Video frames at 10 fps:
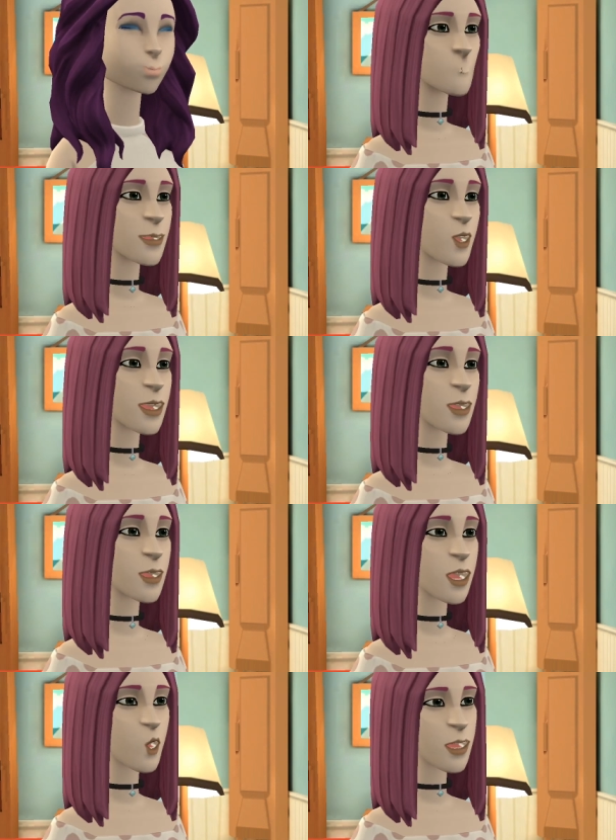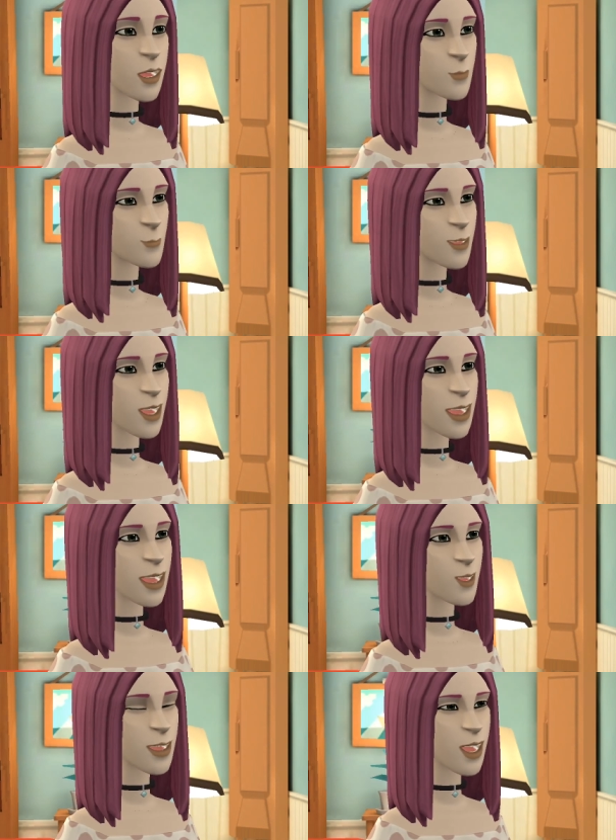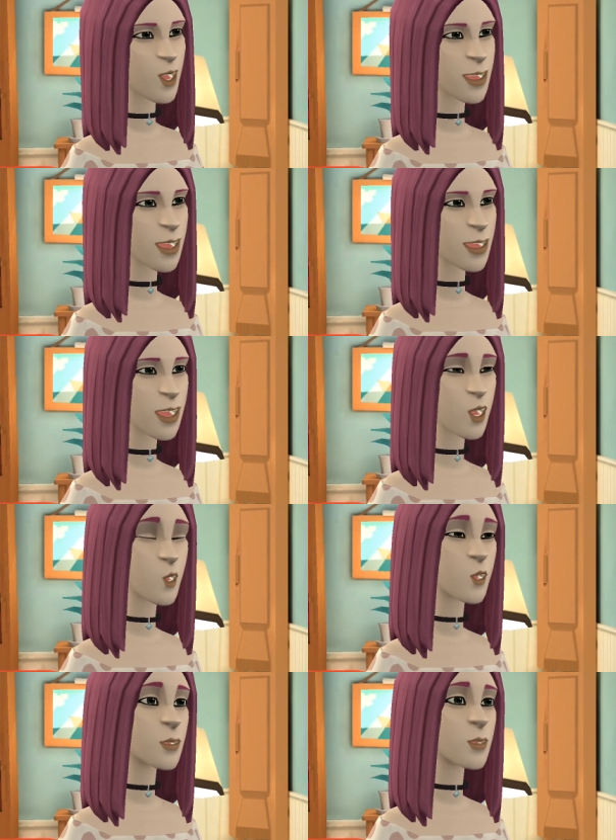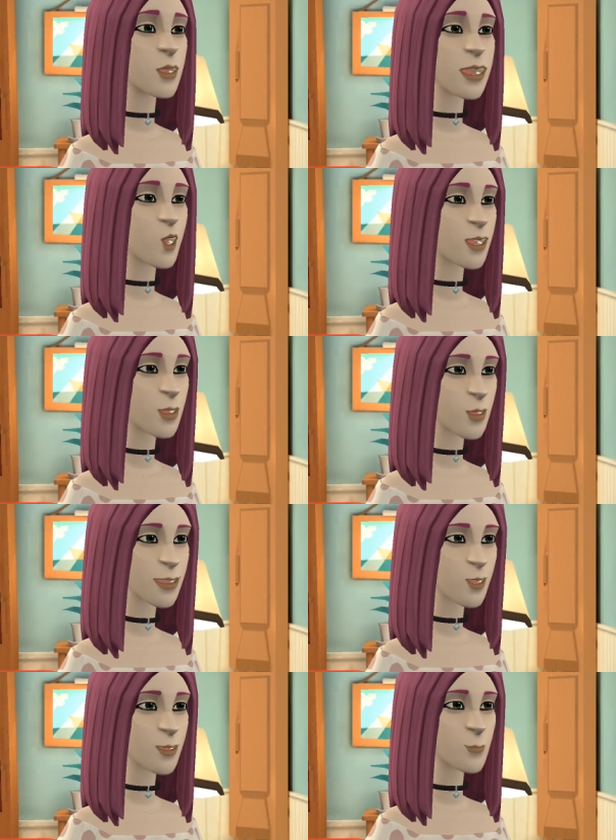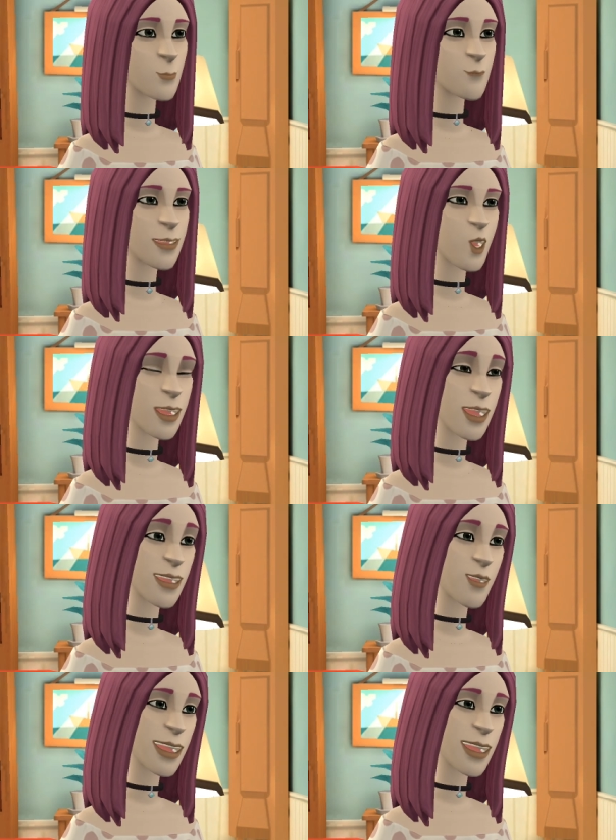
You're ungrounded, we're going to Disney Cruise Line in Orlando, Florida for